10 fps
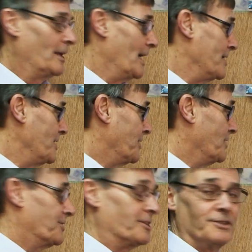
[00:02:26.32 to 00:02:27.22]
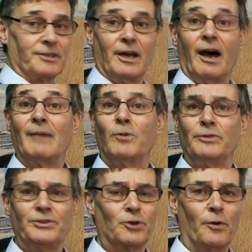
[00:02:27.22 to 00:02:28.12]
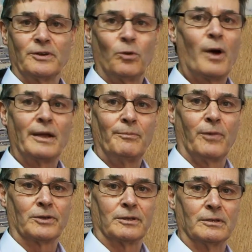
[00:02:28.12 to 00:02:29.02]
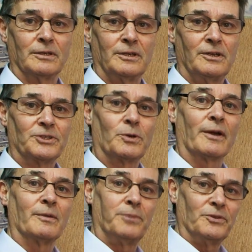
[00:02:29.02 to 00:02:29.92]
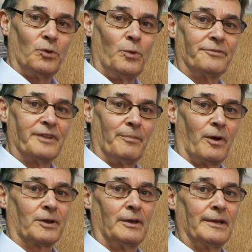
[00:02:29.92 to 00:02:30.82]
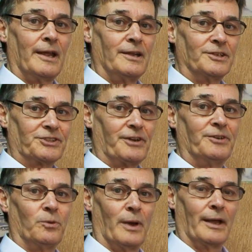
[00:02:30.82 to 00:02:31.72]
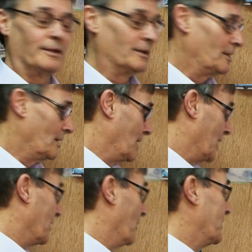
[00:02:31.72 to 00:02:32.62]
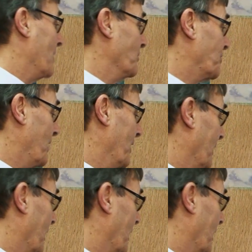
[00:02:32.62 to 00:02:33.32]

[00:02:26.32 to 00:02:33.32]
In this instance, I'm only drawing the wine bottle, so I can put the width of the bottle in straight away, as I will demonstrate